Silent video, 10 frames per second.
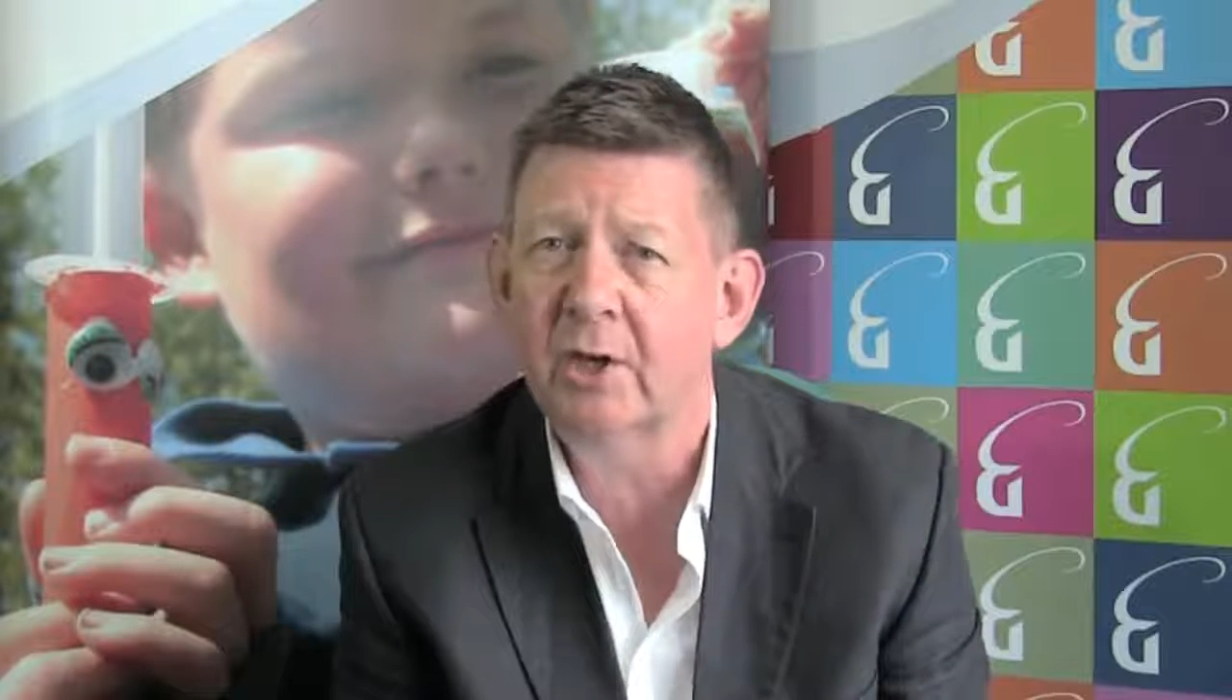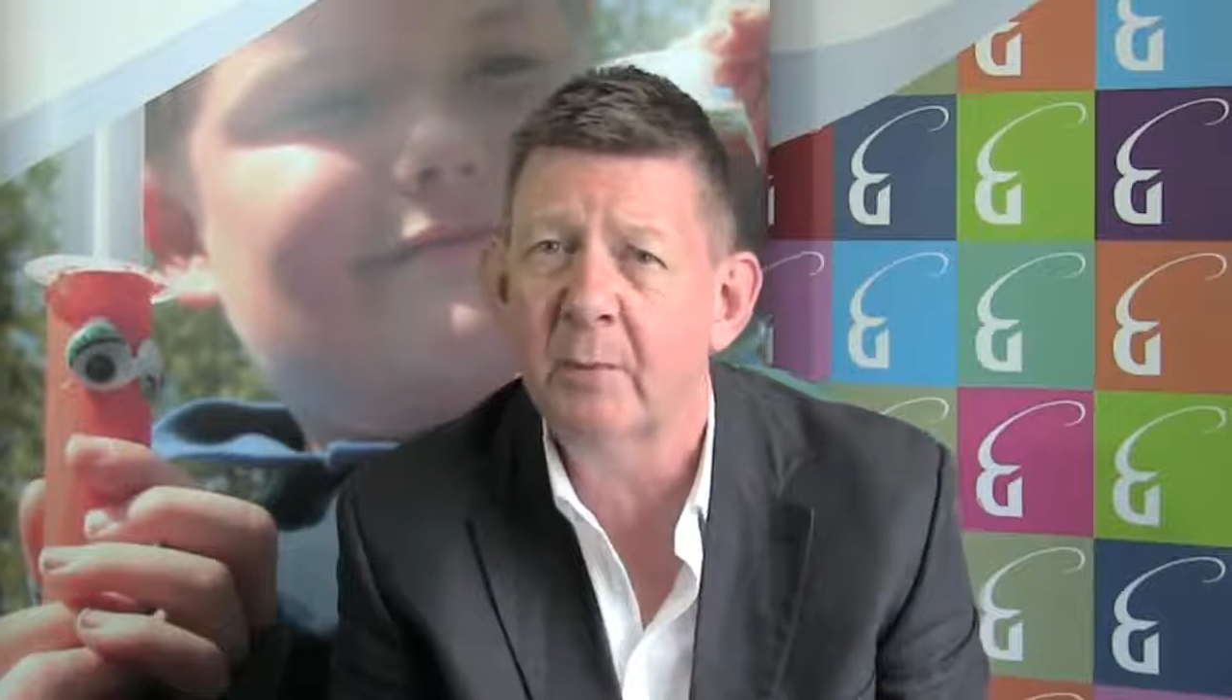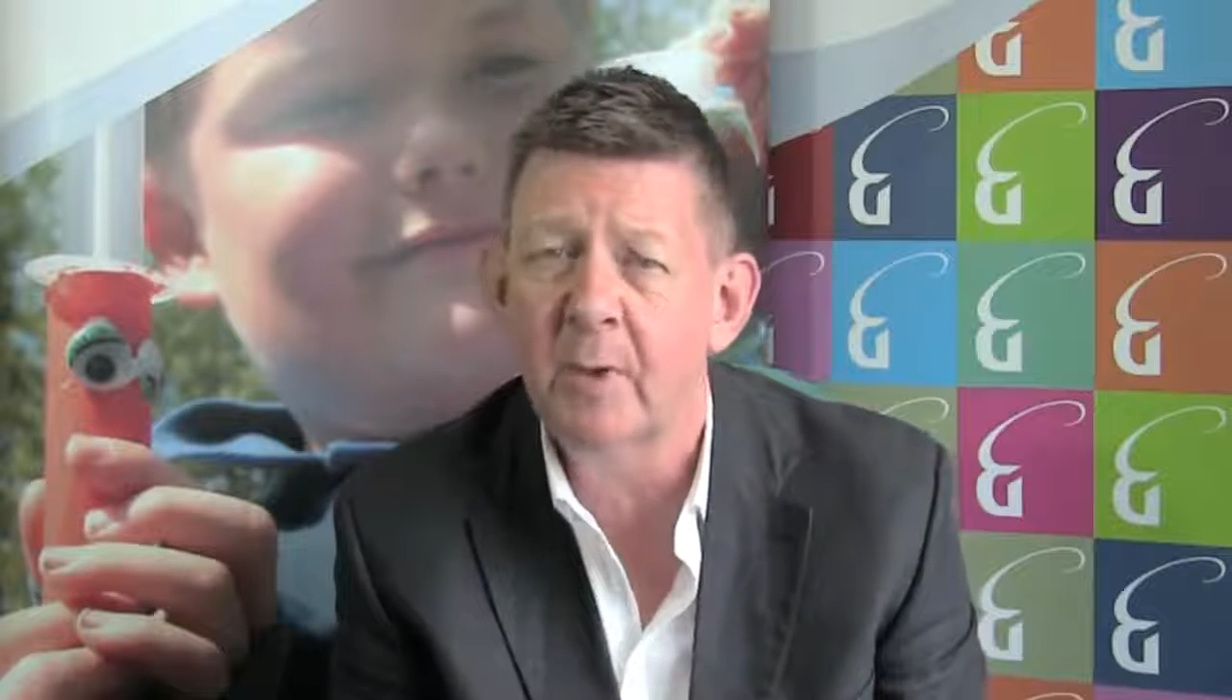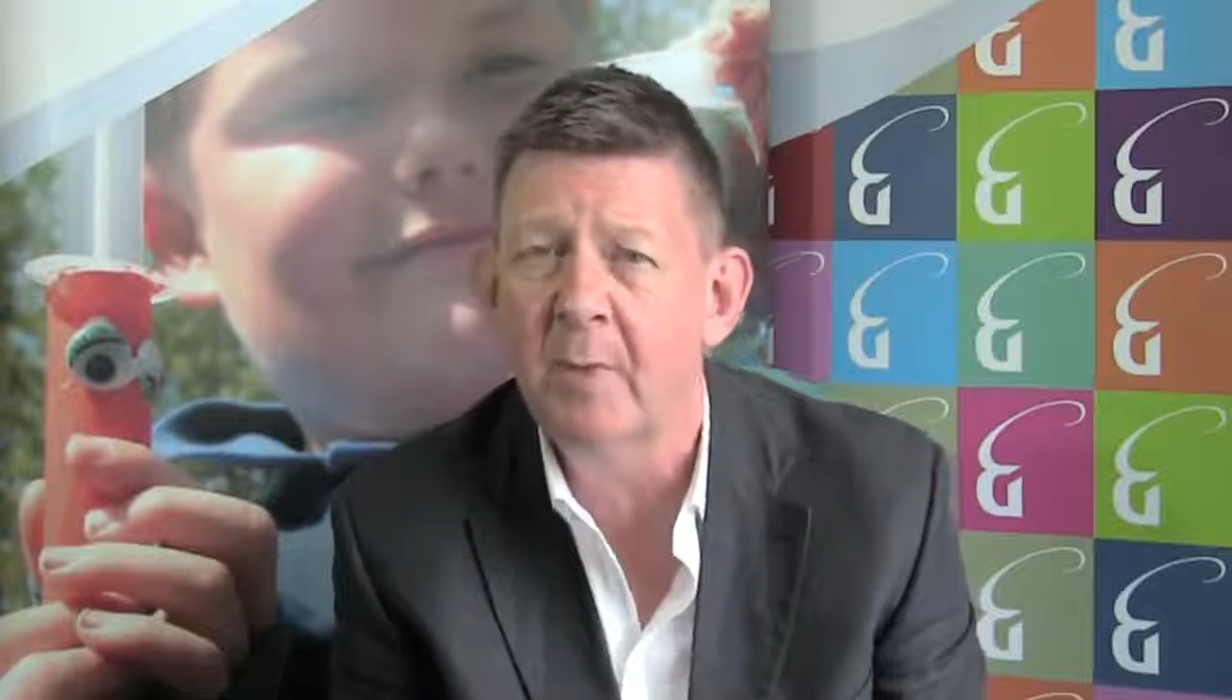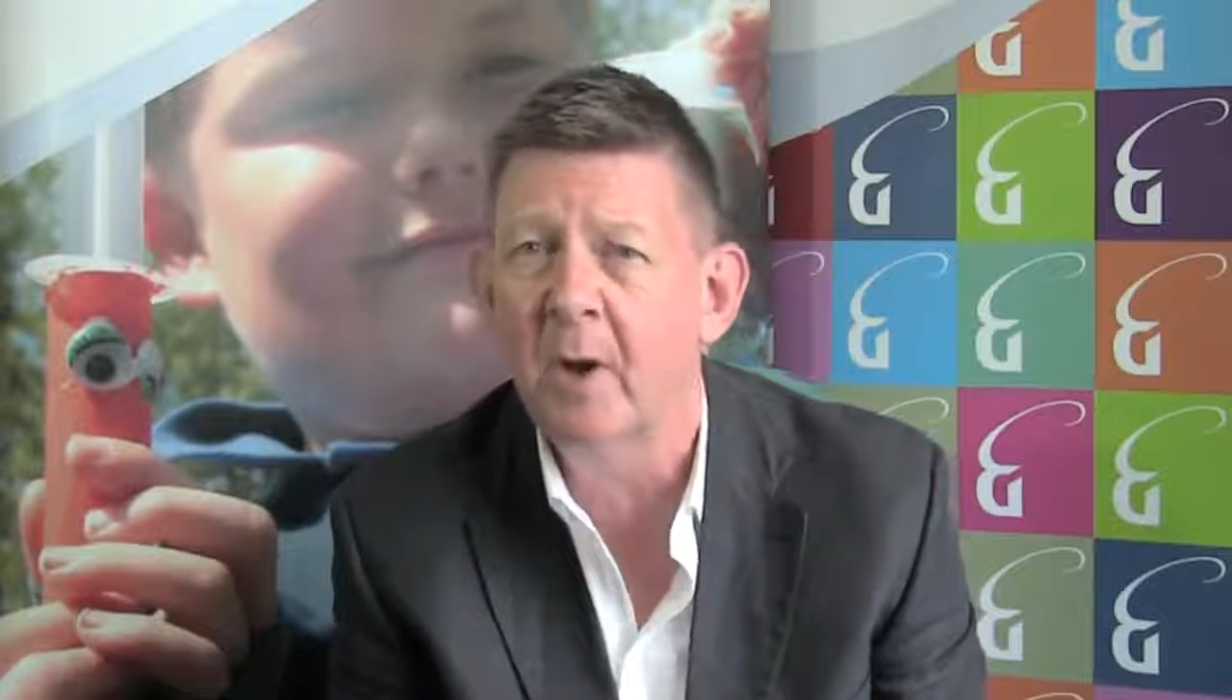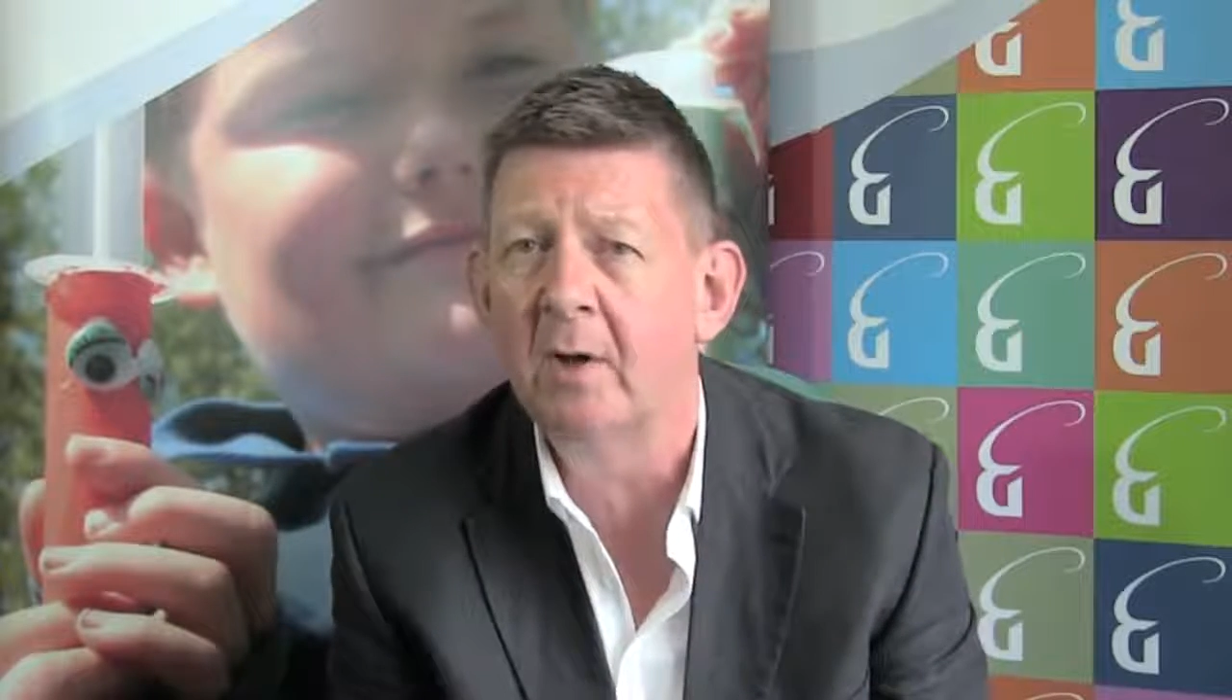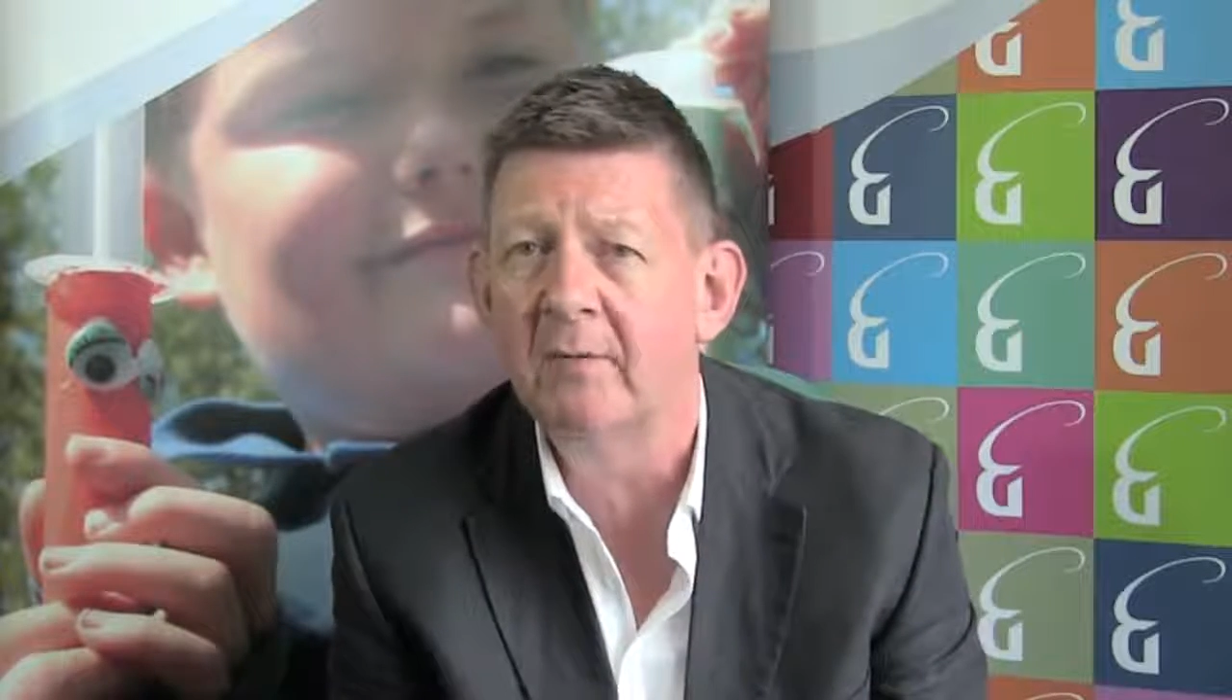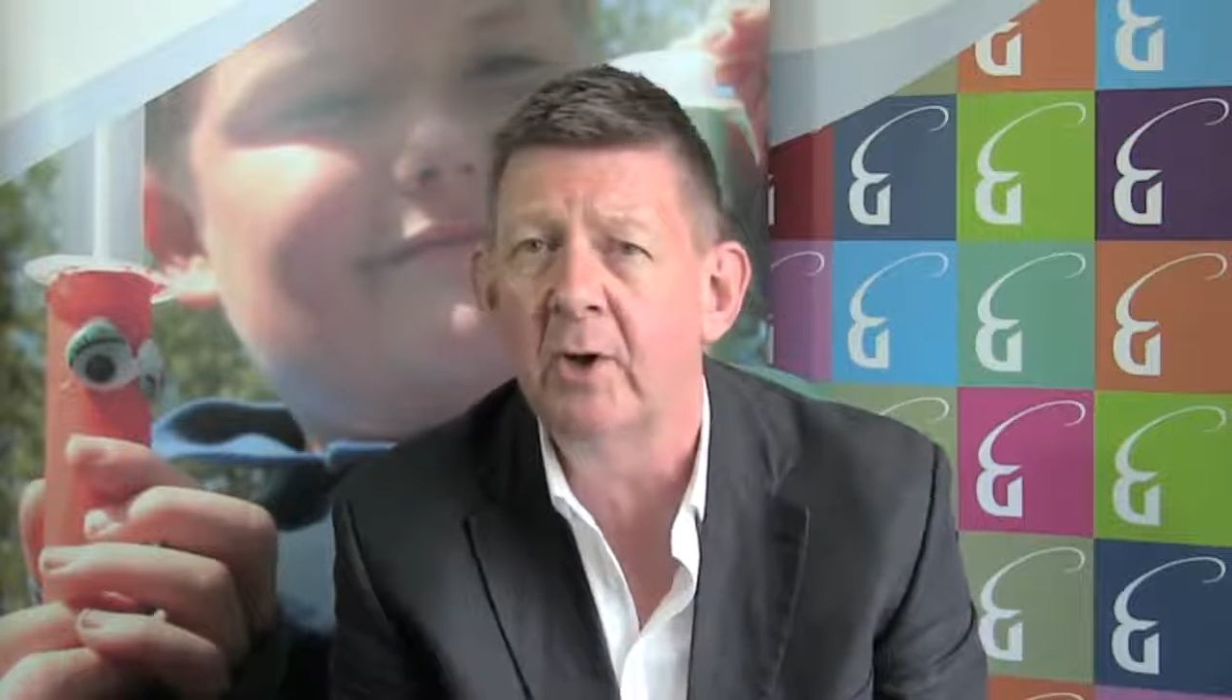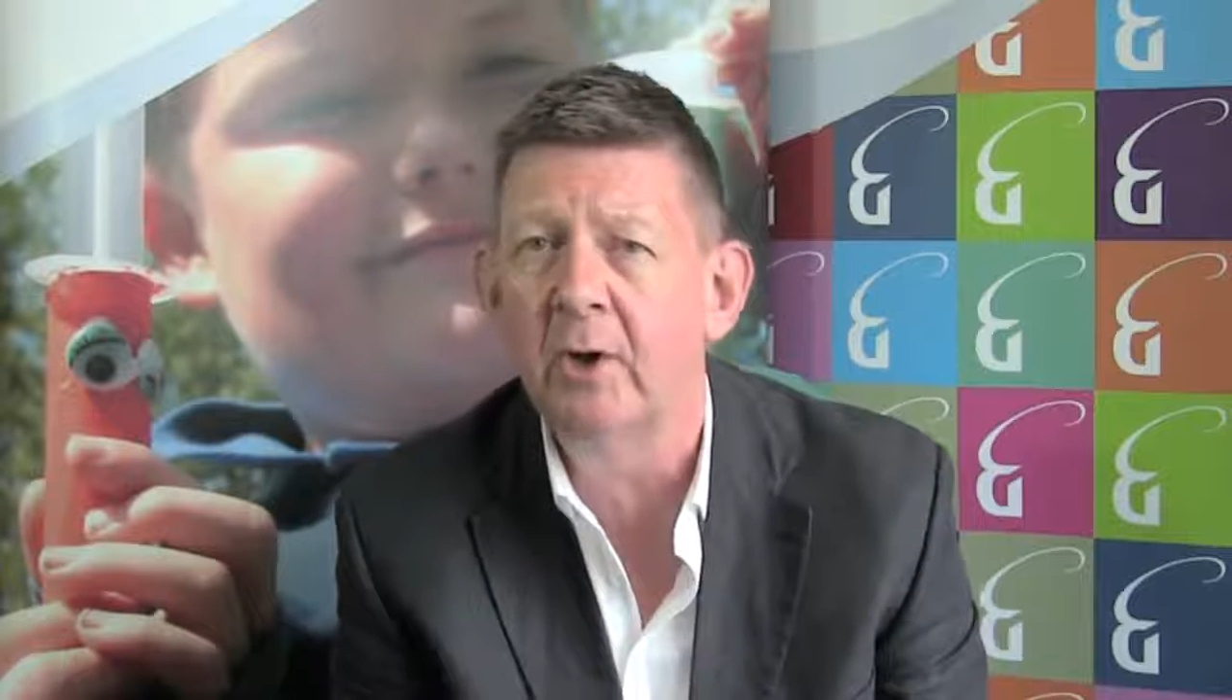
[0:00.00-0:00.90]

can be part of the